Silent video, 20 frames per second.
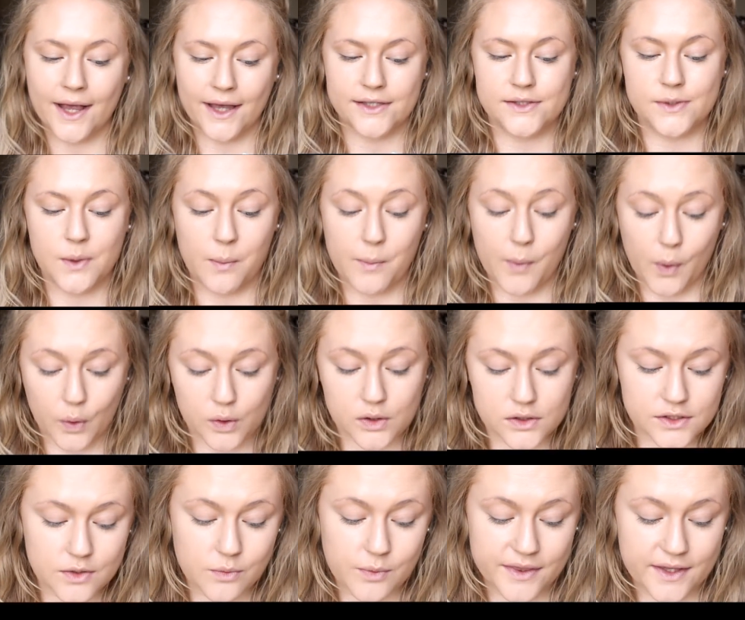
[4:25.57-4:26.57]
So I'm
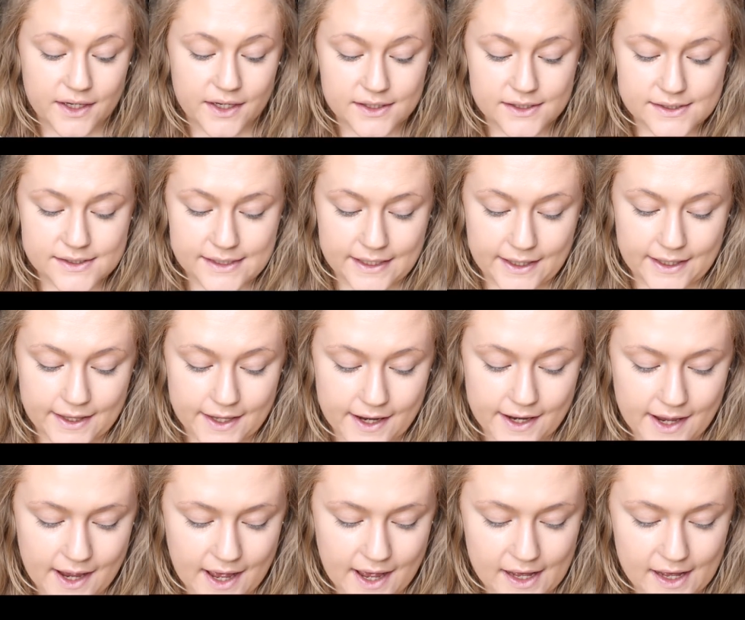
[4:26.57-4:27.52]
all done with the concealer,